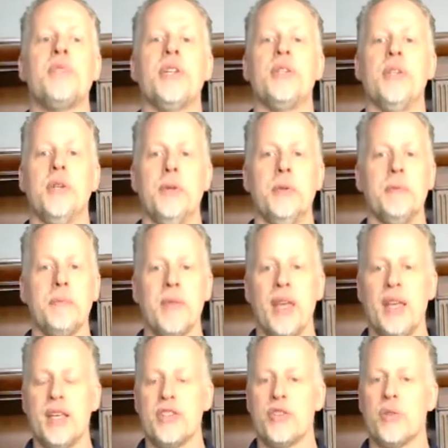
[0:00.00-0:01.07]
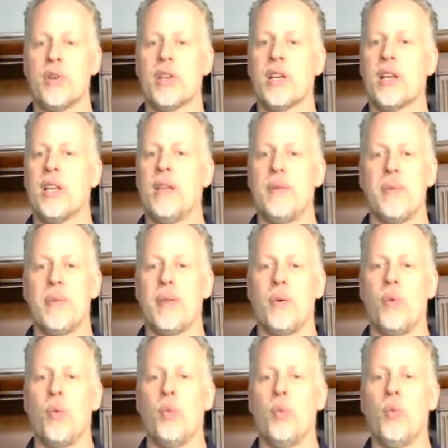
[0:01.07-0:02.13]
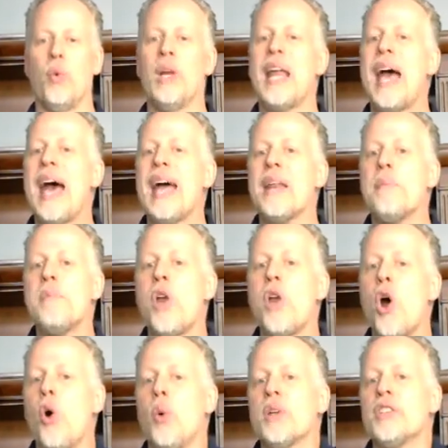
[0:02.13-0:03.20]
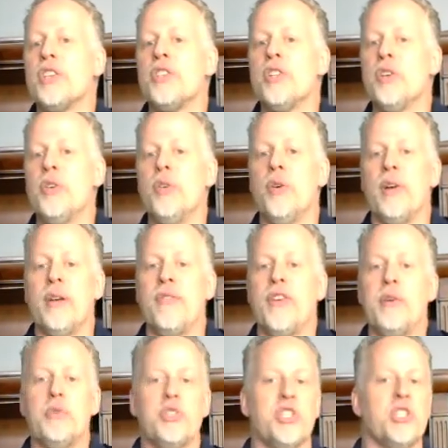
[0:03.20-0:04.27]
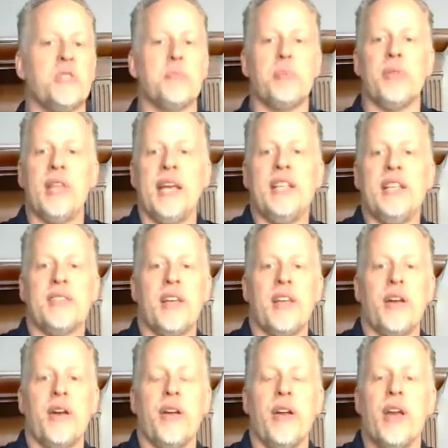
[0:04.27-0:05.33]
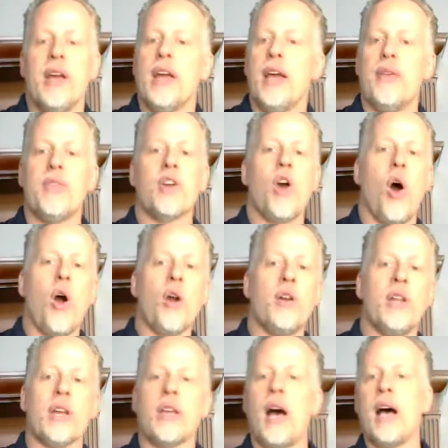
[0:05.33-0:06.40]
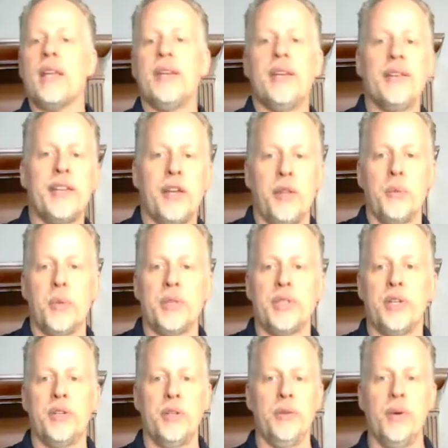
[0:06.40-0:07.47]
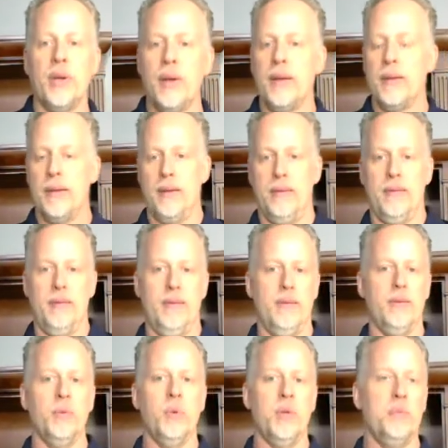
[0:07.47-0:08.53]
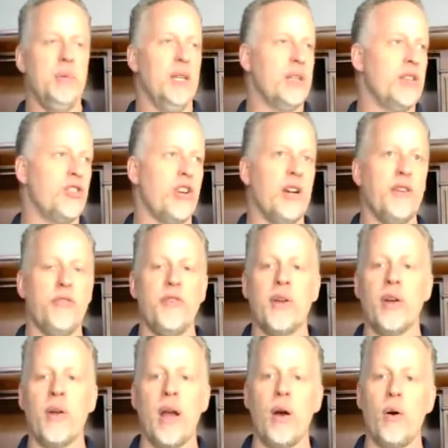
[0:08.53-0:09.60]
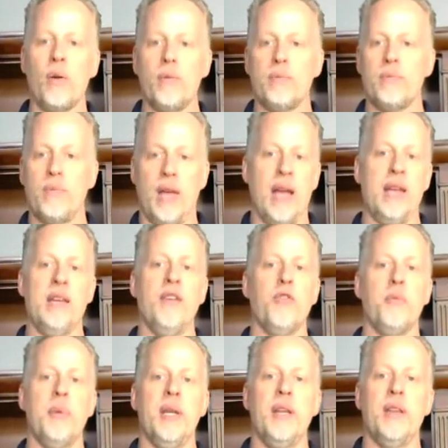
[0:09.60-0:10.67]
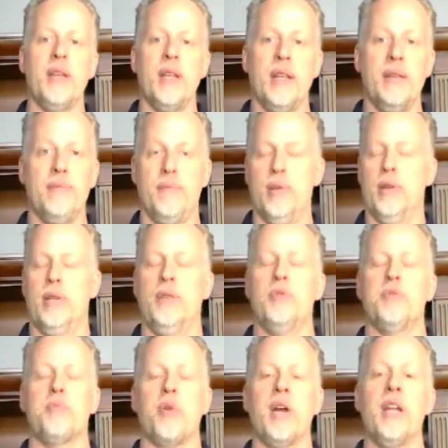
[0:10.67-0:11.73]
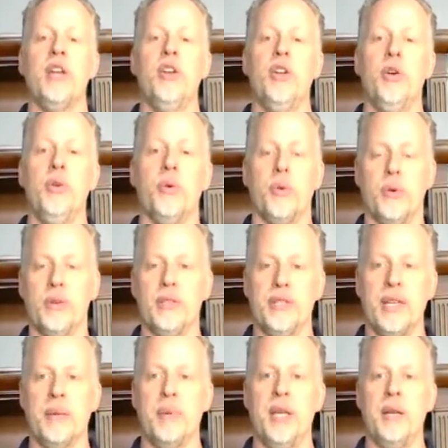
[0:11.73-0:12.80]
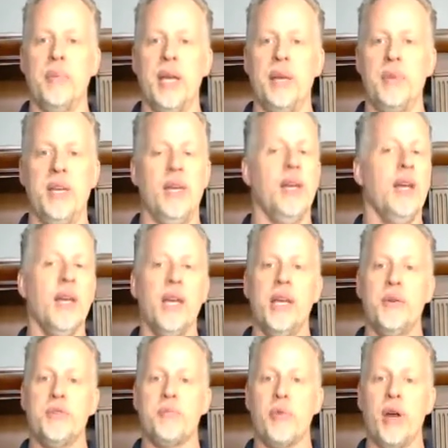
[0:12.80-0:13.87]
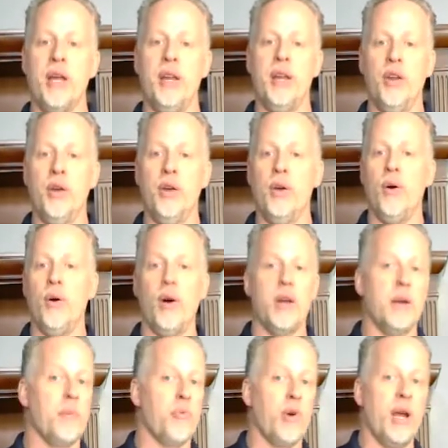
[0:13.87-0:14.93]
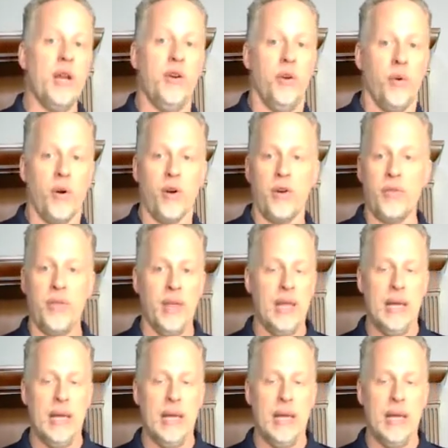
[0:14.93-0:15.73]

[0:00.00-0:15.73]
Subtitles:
to do. So would Adam know what to do if he was just placed there in the garden and God didn't tell him what to do? We'd be trying to figure out. I'd never been in... He was brand new. It was like being a baby. He was brand new on a brand new earth.